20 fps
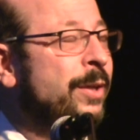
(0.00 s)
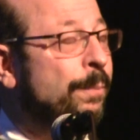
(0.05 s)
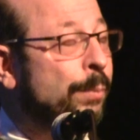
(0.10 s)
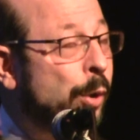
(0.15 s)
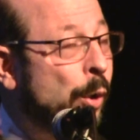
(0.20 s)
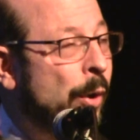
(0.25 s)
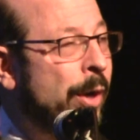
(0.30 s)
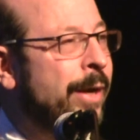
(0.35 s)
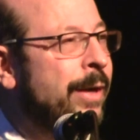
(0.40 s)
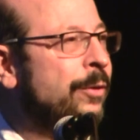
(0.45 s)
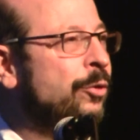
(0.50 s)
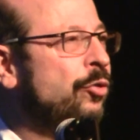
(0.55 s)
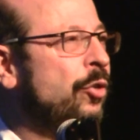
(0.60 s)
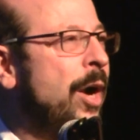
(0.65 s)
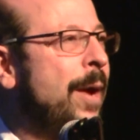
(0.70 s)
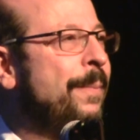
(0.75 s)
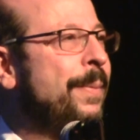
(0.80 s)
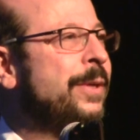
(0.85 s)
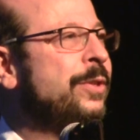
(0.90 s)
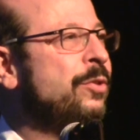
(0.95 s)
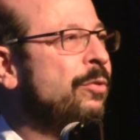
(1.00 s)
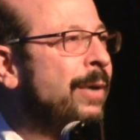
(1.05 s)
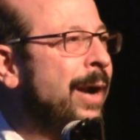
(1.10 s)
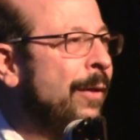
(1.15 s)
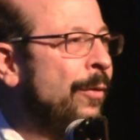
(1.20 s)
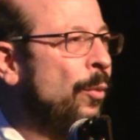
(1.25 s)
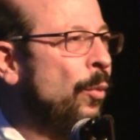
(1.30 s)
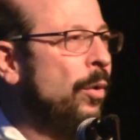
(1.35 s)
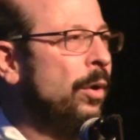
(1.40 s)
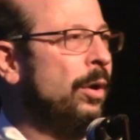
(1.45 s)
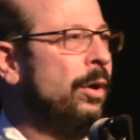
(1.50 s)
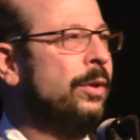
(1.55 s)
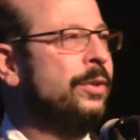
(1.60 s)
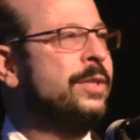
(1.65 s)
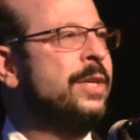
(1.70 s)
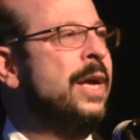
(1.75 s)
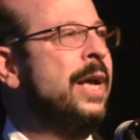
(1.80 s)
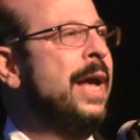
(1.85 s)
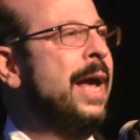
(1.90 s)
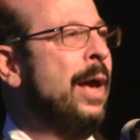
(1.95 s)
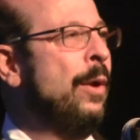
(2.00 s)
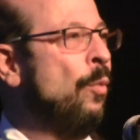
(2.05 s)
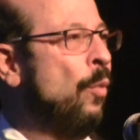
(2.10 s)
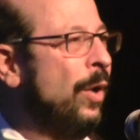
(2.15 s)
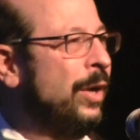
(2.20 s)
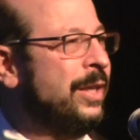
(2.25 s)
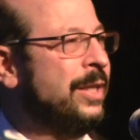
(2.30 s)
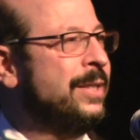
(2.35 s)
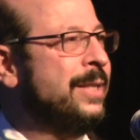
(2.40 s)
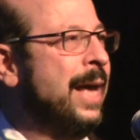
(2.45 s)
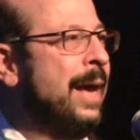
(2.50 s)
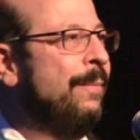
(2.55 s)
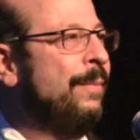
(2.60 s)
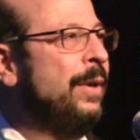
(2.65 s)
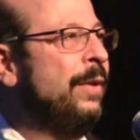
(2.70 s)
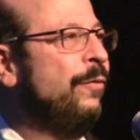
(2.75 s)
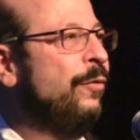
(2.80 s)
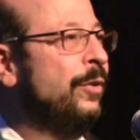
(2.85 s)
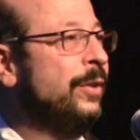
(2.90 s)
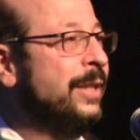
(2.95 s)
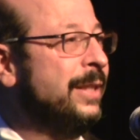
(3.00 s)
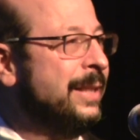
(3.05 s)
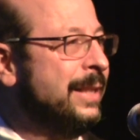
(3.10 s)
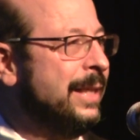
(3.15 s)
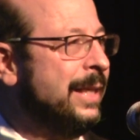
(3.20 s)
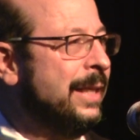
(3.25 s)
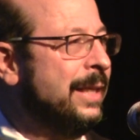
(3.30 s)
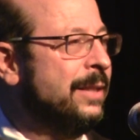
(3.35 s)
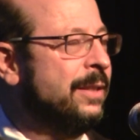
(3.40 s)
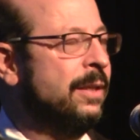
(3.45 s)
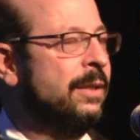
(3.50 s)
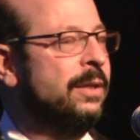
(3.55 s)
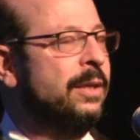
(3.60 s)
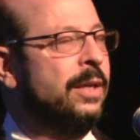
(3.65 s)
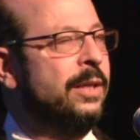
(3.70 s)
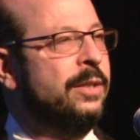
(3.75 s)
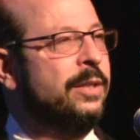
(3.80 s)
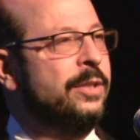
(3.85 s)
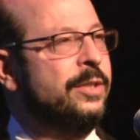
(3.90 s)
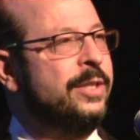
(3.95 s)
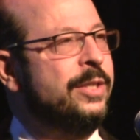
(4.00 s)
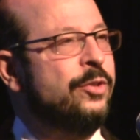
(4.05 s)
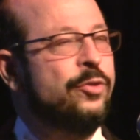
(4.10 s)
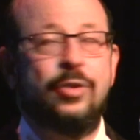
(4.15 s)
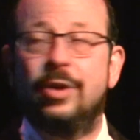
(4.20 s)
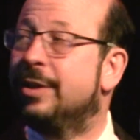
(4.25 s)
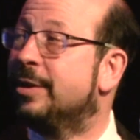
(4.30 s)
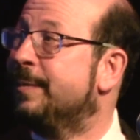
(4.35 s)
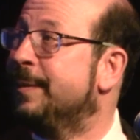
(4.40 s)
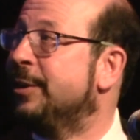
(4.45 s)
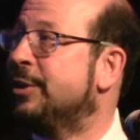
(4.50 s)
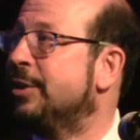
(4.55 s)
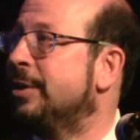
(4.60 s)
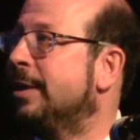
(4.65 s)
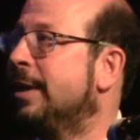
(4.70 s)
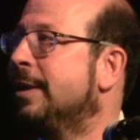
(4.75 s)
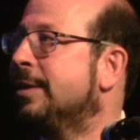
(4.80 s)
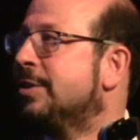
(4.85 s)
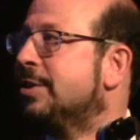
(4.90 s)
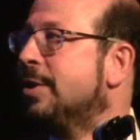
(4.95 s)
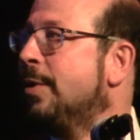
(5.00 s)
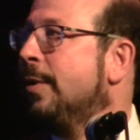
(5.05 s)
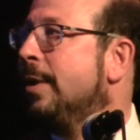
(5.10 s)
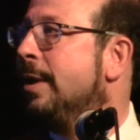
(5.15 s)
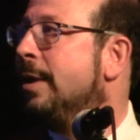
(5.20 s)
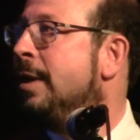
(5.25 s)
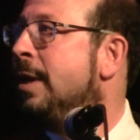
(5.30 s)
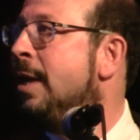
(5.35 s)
deployed in tropics around the world, and what does that mean for disease and, and disease transmission and so on.